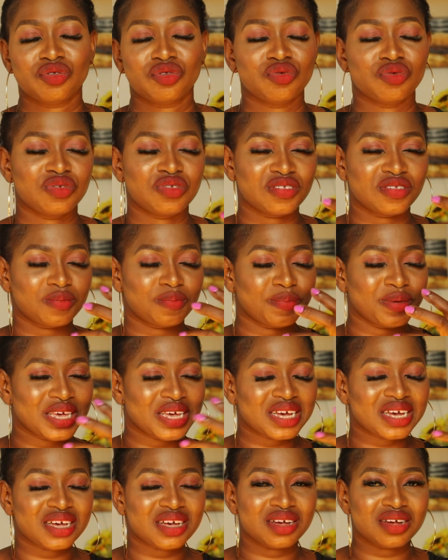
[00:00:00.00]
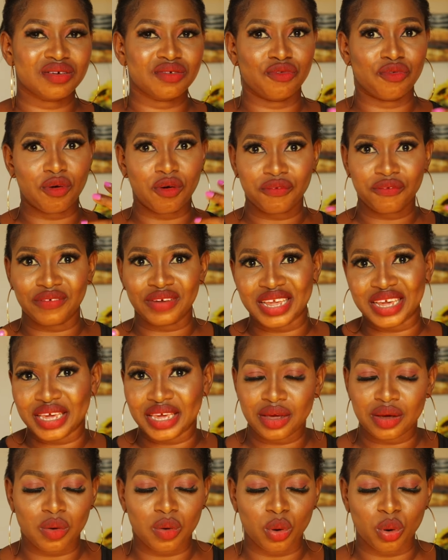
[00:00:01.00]
to speak
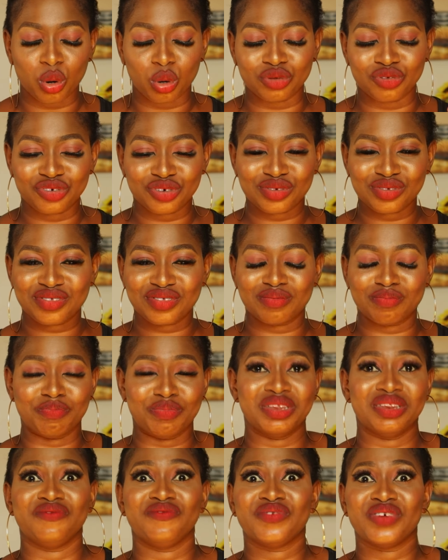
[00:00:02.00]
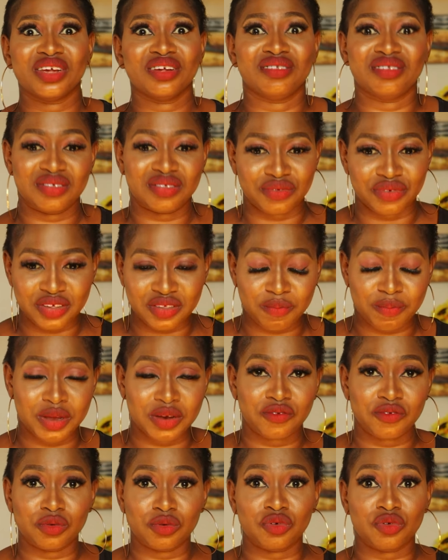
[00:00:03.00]
roughly or just be very
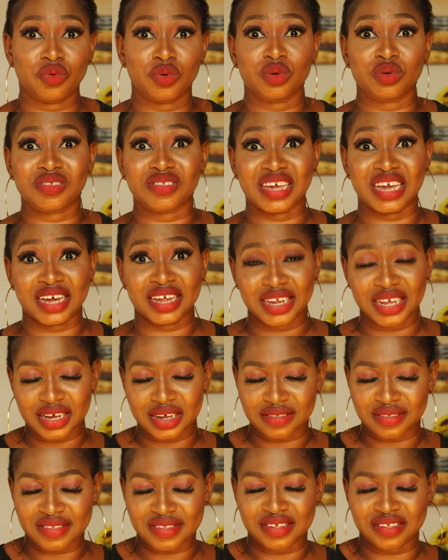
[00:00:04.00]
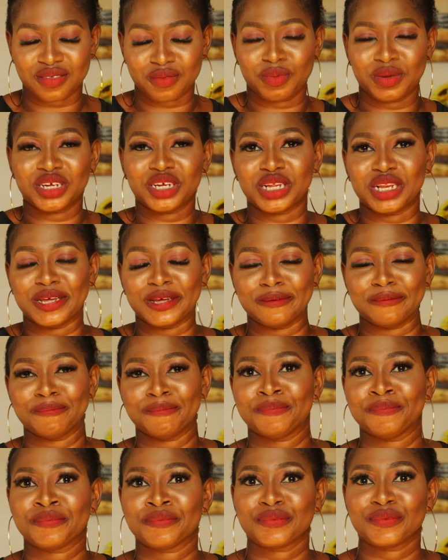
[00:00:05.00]
disrespectful towards Ghanaians, especially
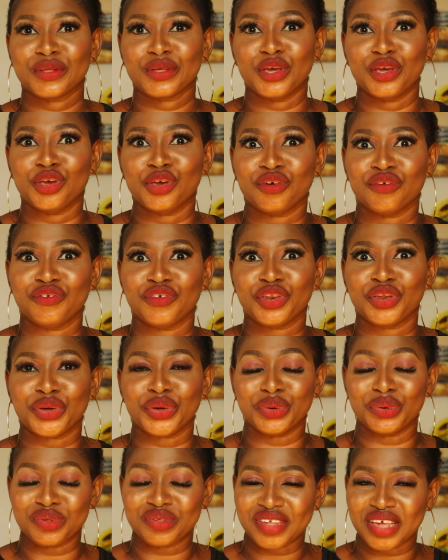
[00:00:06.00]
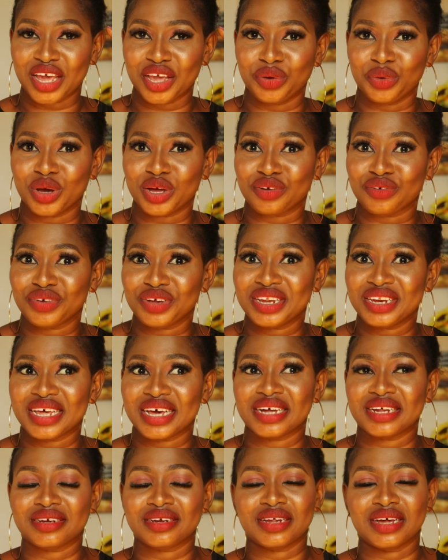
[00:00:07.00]
in your videos, and you are doing
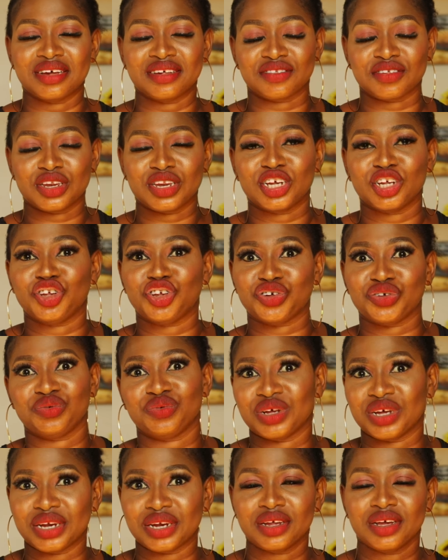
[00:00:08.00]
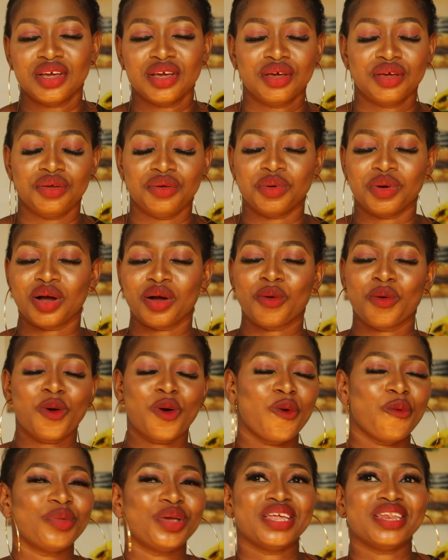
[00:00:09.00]
that as a Nigerian, you are
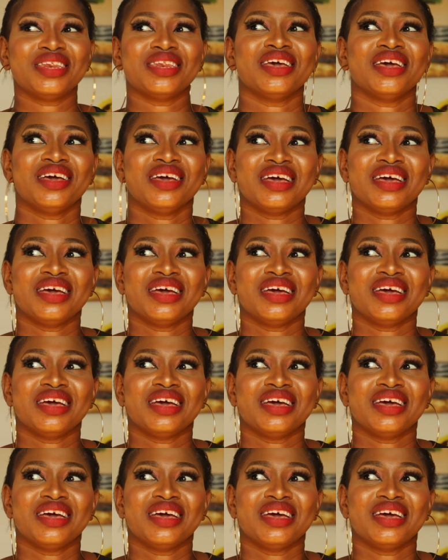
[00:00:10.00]
coming,